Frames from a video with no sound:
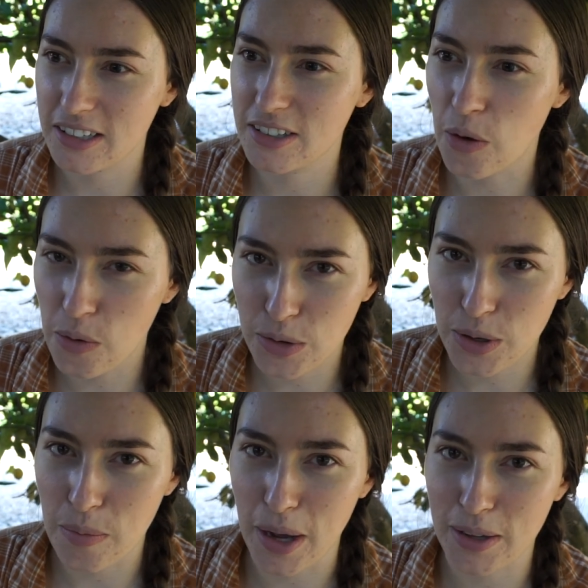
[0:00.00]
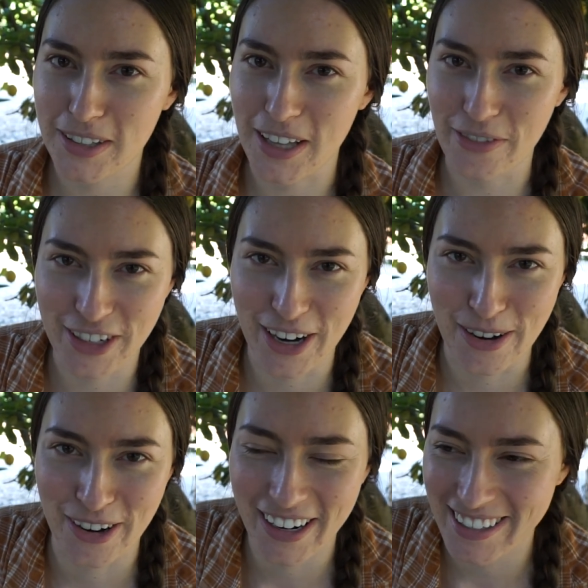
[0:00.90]
told about 7
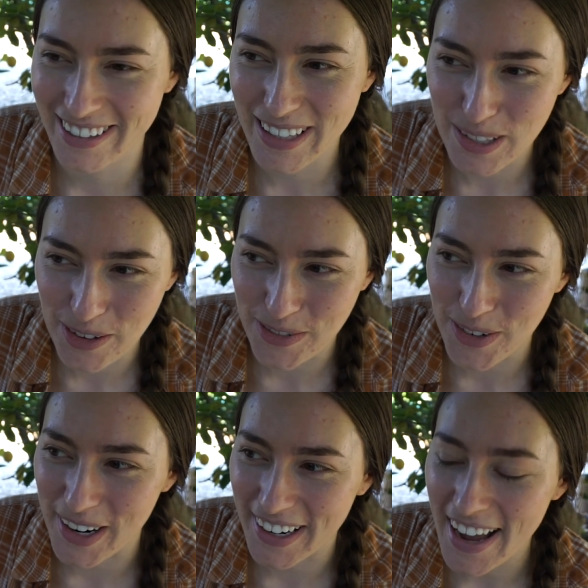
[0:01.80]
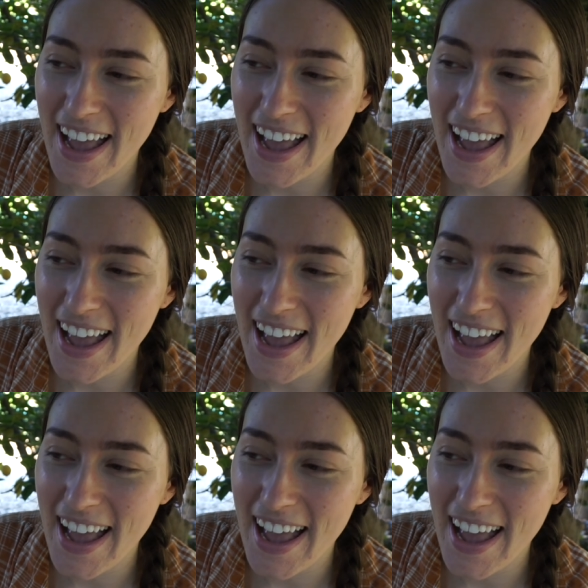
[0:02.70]
generations before.